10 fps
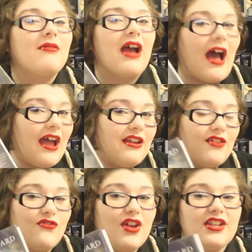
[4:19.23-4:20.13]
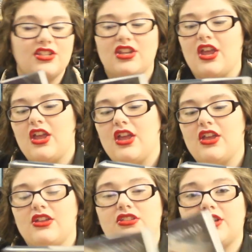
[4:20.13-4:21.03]
kind of witch.
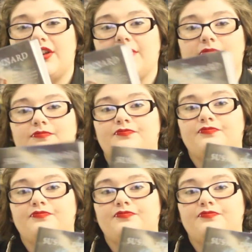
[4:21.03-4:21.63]
So